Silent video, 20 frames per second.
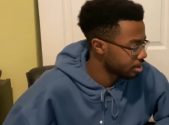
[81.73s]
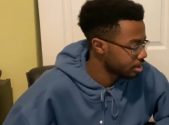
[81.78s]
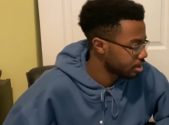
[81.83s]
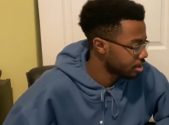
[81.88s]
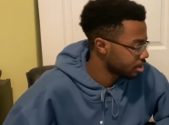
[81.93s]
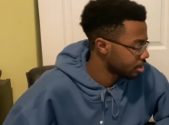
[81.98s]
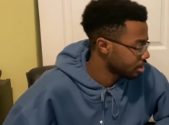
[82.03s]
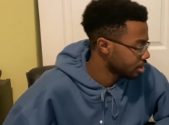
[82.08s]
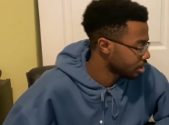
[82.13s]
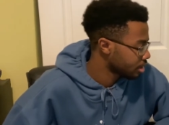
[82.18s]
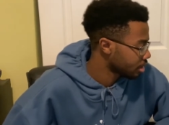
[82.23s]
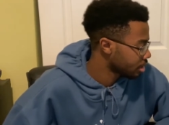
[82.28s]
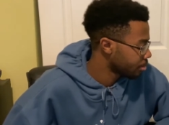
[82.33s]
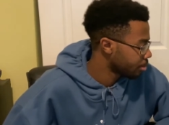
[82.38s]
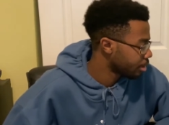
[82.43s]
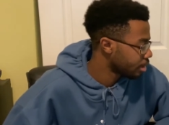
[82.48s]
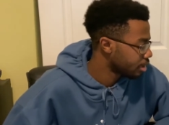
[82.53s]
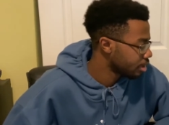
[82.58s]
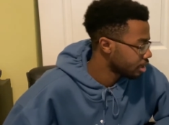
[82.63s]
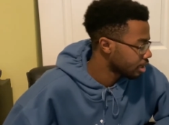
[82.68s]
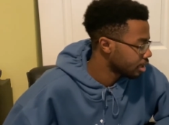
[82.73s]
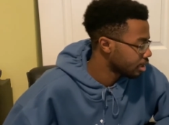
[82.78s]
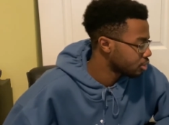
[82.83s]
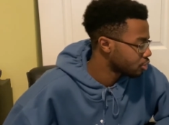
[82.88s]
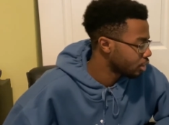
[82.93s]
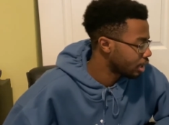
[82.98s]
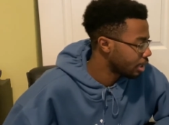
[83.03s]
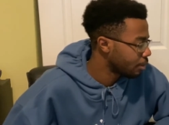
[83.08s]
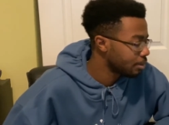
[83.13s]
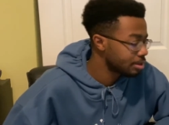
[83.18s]
The Pelican
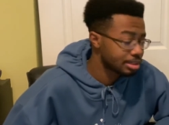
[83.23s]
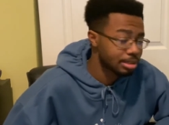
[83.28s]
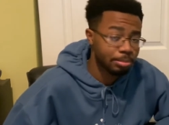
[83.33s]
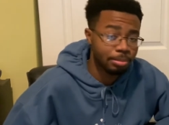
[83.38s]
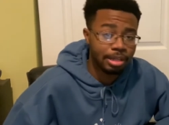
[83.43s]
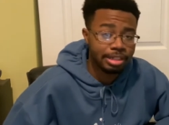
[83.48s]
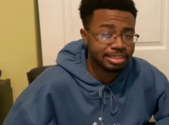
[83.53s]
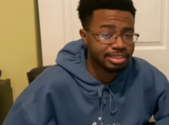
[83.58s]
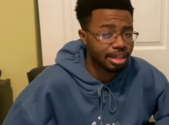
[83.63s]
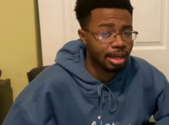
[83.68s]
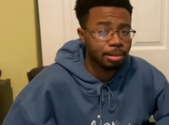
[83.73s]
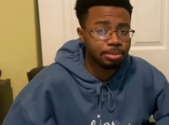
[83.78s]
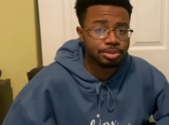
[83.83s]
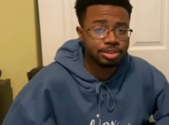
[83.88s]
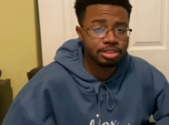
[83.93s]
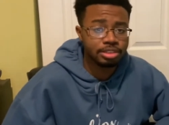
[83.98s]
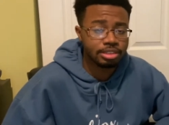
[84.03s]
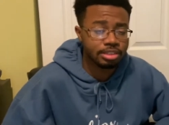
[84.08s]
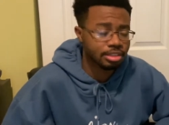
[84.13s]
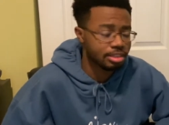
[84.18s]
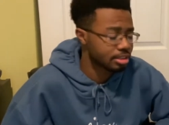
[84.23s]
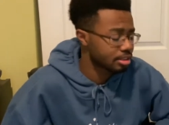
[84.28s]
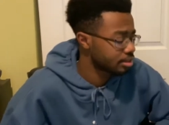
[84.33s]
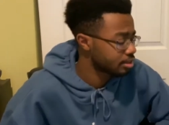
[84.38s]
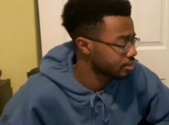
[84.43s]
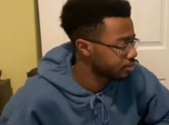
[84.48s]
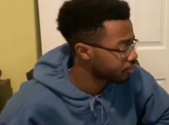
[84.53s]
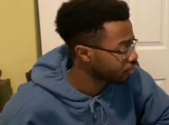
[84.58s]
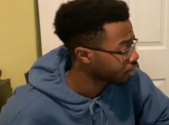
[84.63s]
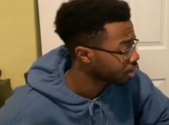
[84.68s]
trade was the best option
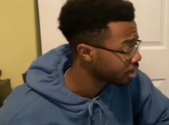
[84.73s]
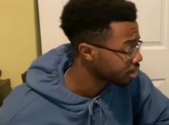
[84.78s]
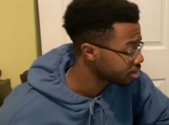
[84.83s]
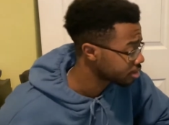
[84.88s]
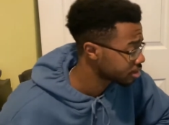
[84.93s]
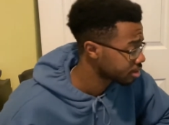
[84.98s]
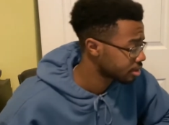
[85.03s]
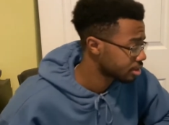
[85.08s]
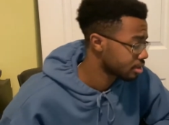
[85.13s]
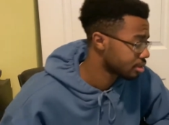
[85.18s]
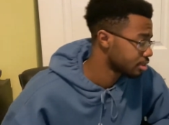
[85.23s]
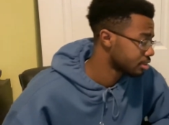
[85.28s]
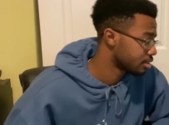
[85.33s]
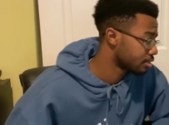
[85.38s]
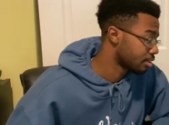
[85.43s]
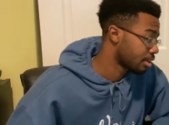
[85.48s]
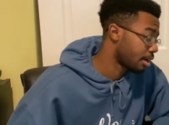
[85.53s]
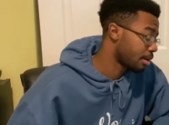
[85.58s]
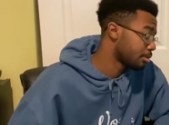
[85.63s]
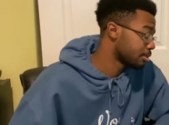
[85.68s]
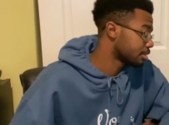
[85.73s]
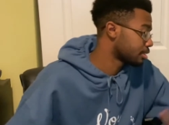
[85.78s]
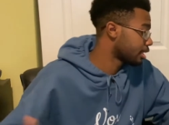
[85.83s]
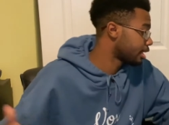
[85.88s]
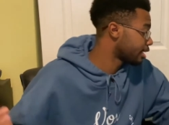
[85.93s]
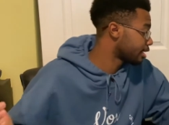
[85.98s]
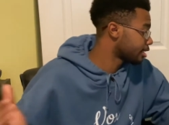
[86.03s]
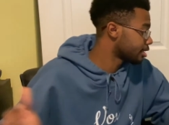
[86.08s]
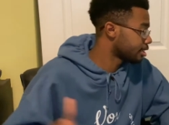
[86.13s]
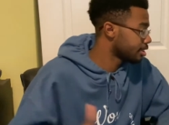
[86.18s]
for us. So I was
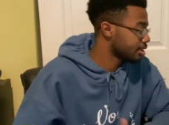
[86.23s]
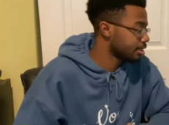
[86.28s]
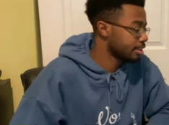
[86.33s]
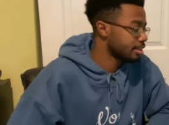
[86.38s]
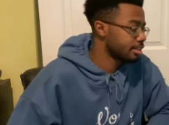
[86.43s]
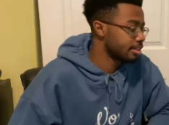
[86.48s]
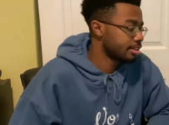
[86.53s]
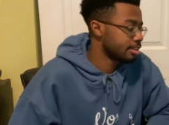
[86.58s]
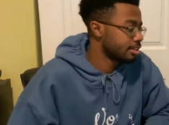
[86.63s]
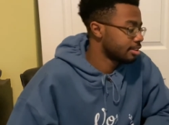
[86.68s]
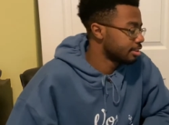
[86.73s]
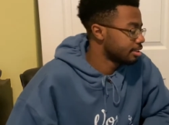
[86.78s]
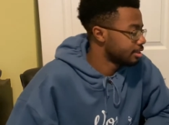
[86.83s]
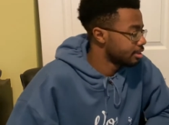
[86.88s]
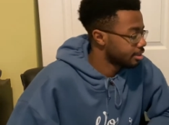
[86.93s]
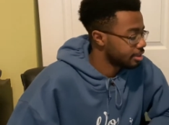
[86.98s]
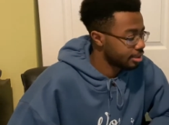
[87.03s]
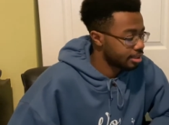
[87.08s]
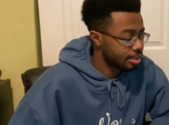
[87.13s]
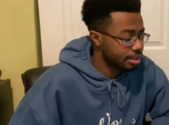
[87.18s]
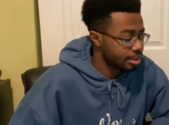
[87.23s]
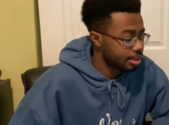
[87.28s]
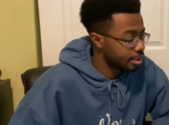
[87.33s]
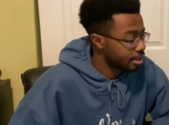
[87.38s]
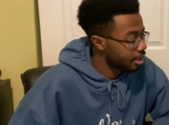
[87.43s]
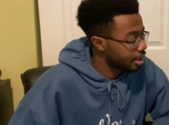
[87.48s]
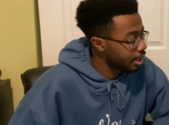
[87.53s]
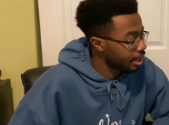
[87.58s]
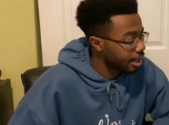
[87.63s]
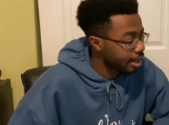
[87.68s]
like,
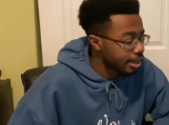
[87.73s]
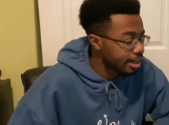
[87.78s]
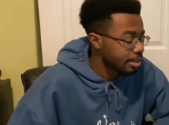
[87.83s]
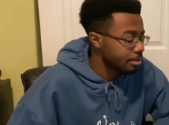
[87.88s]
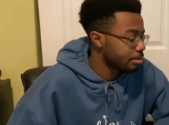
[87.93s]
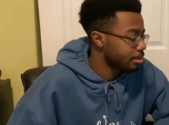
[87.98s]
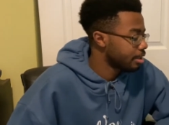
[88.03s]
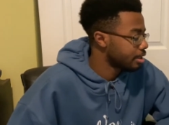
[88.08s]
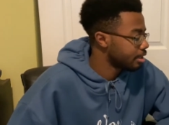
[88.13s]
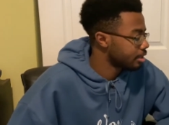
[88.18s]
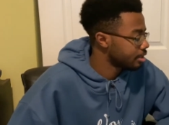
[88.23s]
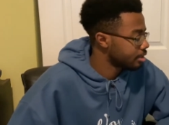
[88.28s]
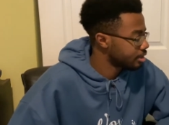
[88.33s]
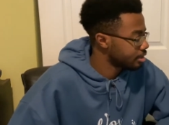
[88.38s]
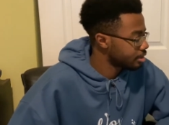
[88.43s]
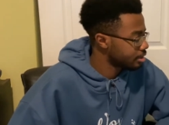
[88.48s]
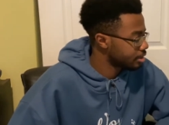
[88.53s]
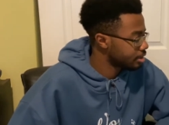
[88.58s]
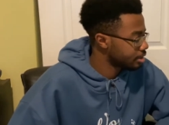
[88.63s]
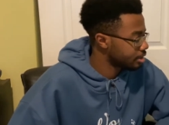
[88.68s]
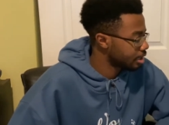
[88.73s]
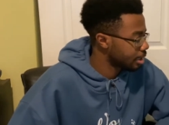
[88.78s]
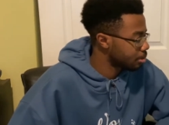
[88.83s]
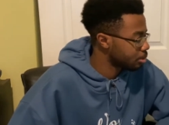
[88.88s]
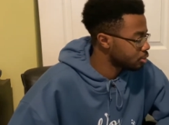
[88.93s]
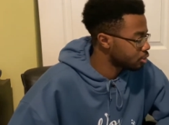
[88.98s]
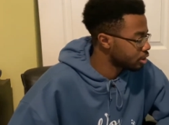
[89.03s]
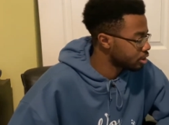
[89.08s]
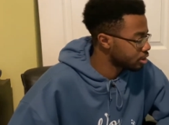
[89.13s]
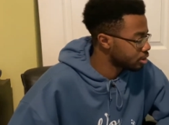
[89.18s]
all right, man. But
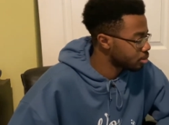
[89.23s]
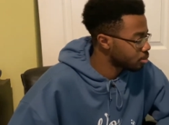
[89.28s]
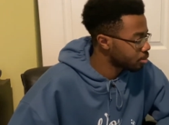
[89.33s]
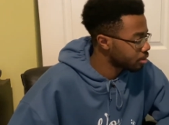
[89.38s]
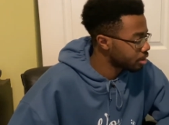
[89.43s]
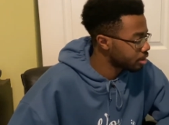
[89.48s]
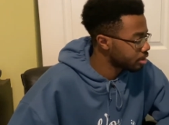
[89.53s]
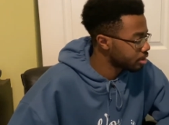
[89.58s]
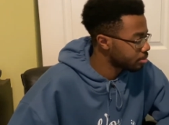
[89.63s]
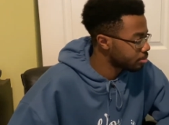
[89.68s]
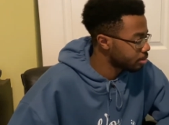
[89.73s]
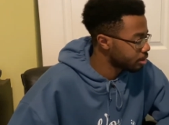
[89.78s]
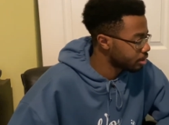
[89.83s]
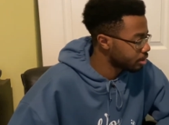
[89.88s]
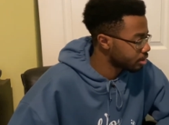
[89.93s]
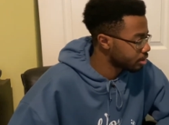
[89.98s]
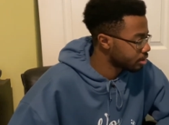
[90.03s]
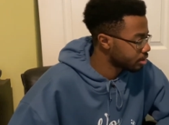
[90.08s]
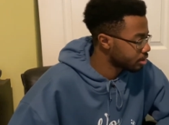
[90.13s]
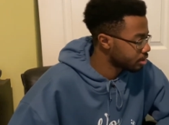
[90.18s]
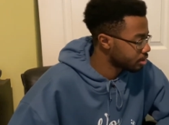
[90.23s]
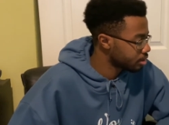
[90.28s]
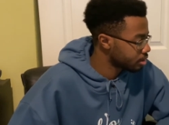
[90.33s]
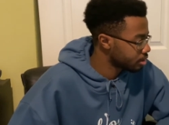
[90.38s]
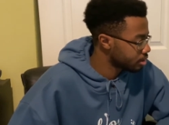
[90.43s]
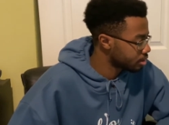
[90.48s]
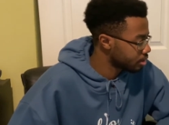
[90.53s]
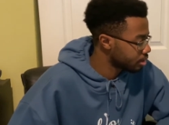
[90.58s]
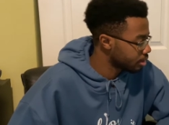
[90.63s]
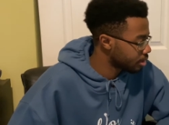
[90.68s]
trust your word, bro.
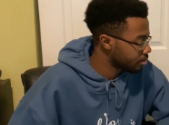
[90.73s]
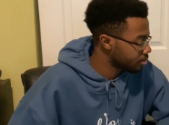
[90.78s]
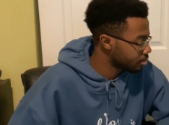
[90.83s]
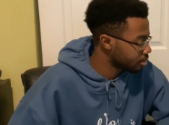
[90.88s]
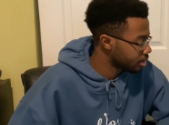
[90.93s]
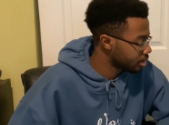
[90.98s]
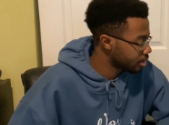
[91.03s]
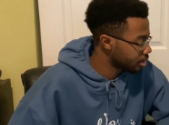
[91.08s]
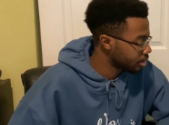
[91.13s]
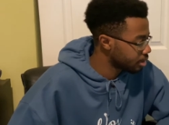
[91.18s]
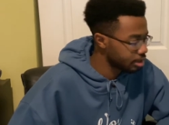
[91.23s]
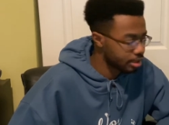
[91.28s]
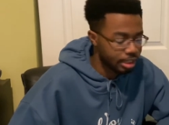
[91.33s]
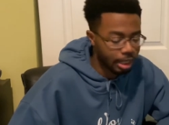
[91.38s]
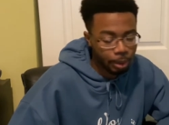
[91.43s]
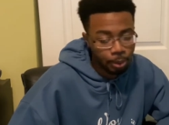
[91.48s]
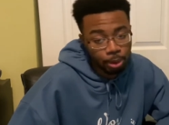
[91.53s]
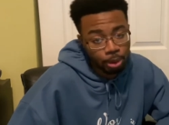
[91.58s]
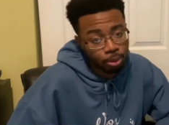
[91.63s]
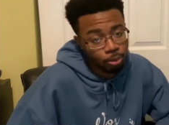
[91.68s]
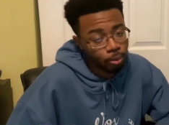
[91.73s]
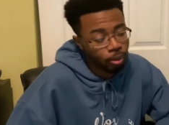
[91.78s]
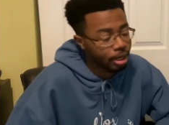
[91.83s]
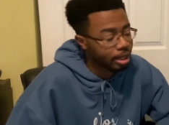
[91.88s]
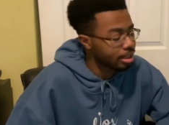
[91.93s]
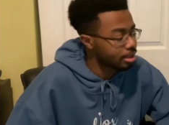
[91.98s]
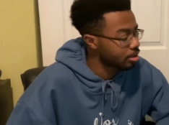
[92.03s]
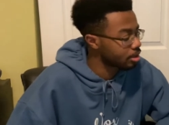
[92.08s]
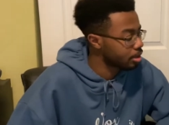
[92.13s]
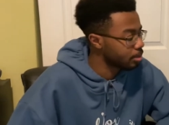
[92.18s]
You know what I'm saying? They were
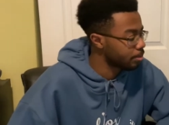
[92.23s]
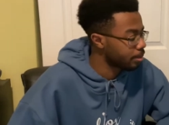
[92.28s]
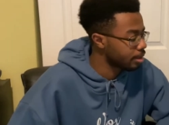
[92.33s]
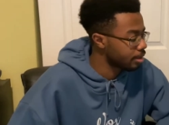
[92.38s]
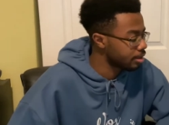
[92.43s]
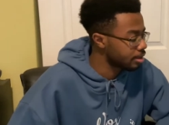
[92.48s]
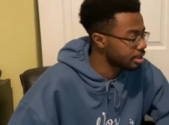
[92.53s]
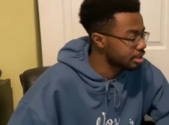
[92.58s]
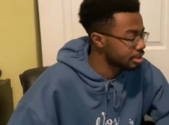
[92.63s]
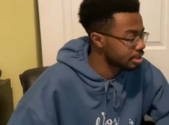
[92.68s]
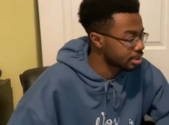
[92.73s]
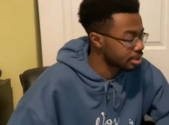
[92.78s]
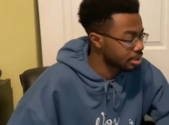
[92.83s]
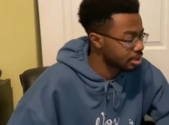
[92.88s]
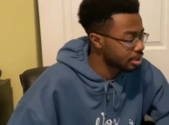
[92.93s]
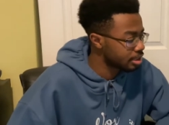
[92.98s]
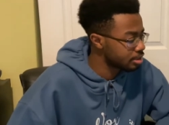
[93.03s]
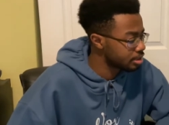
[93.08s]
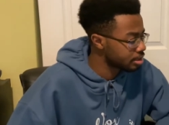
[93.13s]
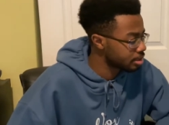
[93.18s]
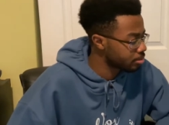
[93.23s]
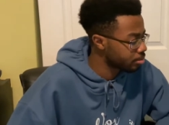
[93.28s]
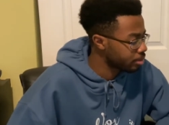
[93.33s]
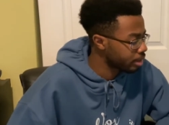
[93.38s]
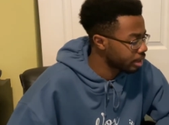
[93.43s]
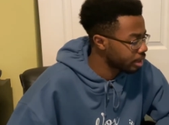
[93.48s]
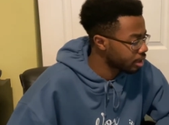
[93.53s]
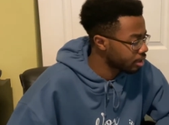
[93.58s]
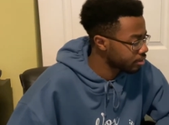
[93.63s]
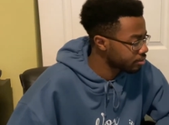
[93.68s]
right. Capella isn't clutch in the
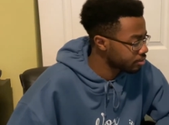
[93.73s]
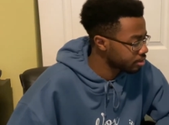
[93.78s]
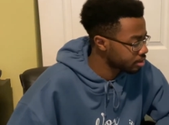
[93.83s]
playoffs.